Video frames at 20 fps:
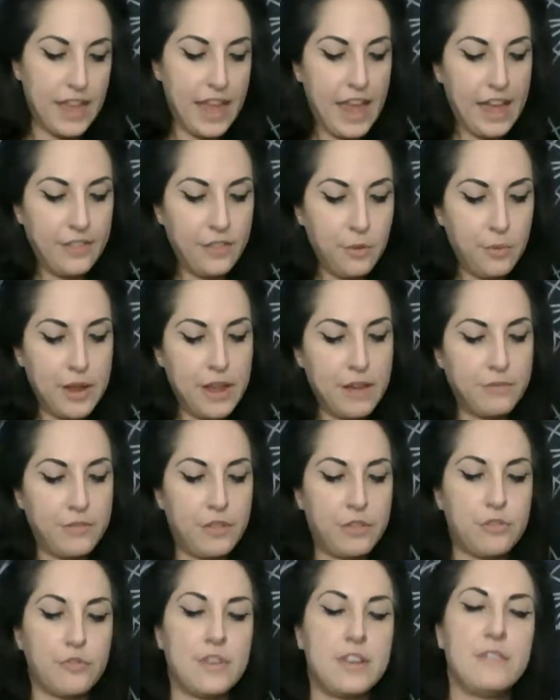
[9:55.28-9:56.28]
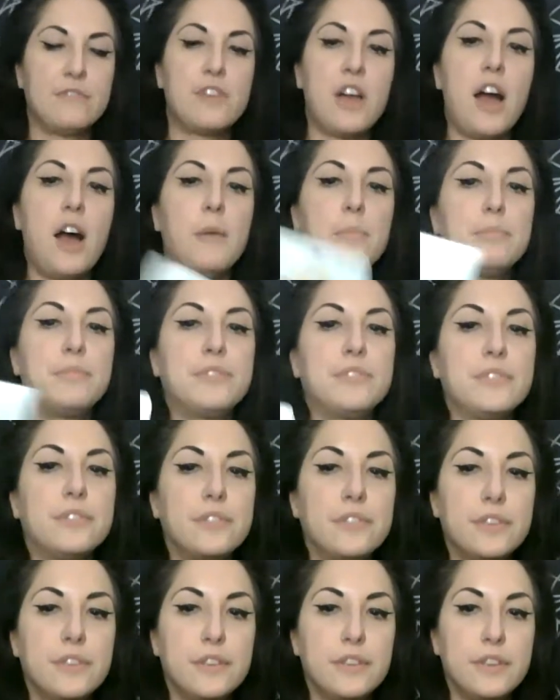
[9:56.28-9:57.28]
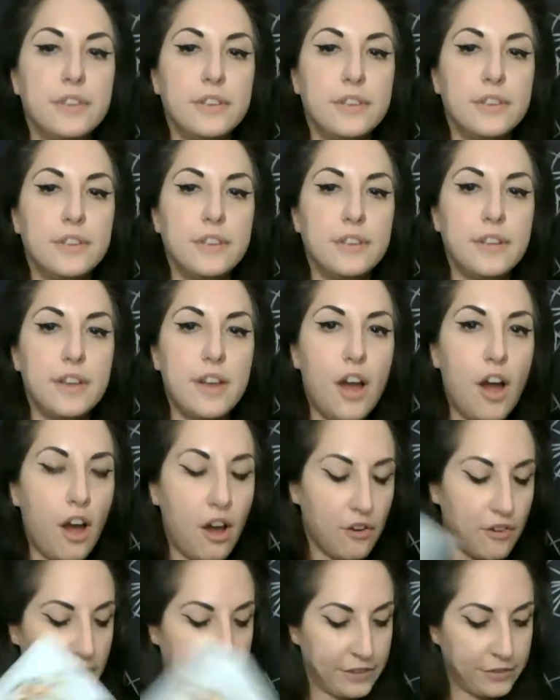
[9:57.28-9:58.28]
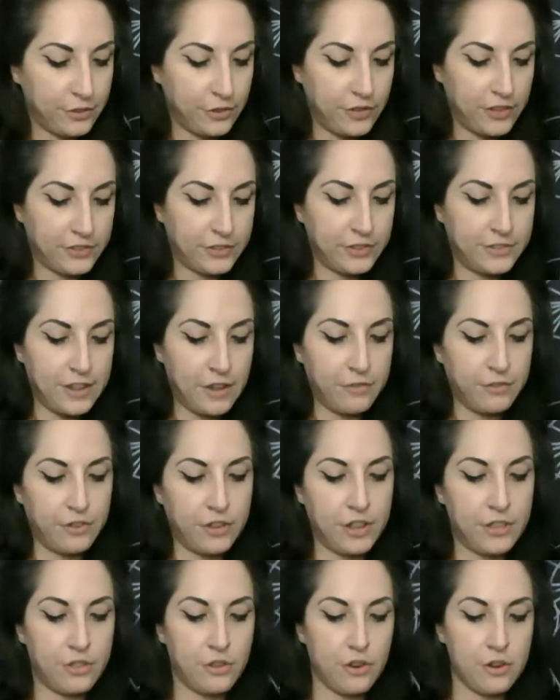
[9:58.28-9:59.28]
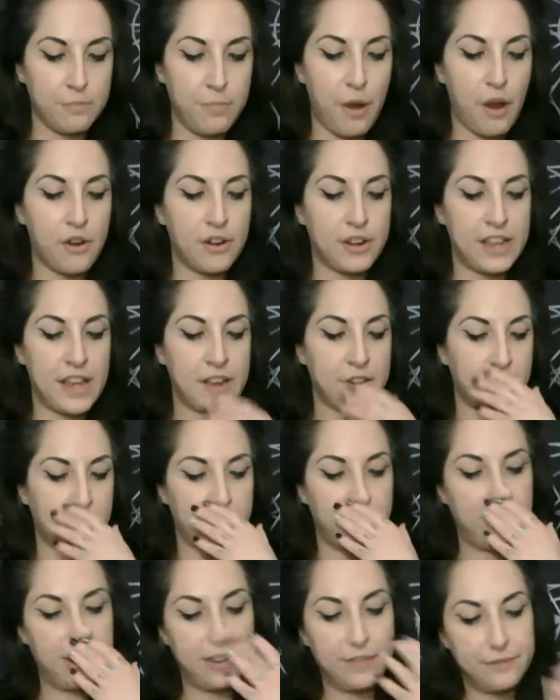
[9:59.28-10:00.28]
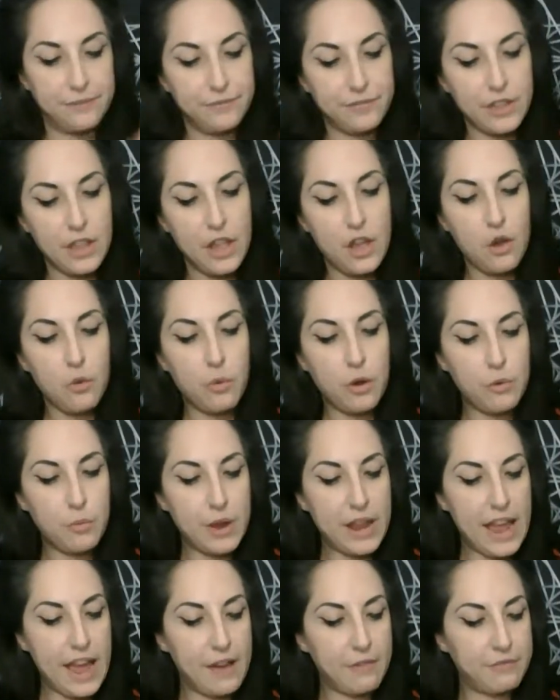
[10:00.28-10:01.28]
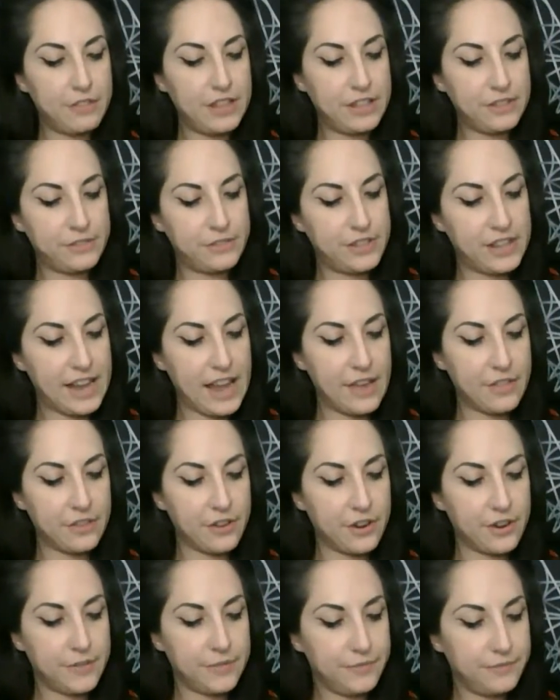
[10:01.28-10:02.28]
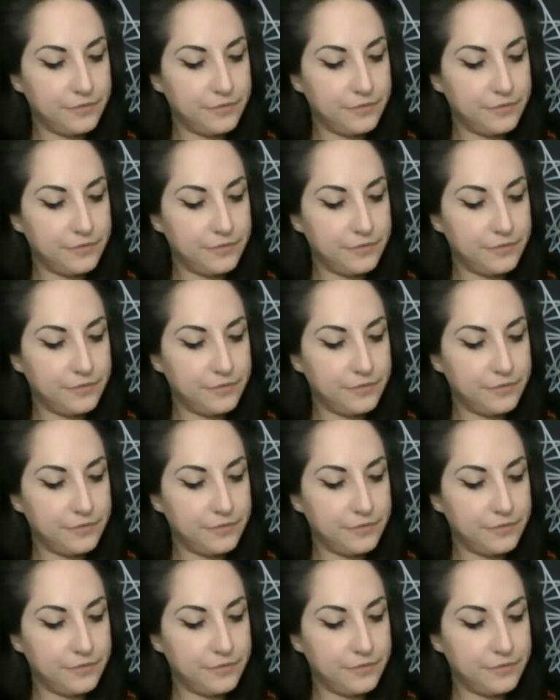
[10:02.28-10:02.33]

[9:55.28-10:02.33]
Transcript: And then we have the Three of Cups. All right, so this is definitely third-party energy when we have these together.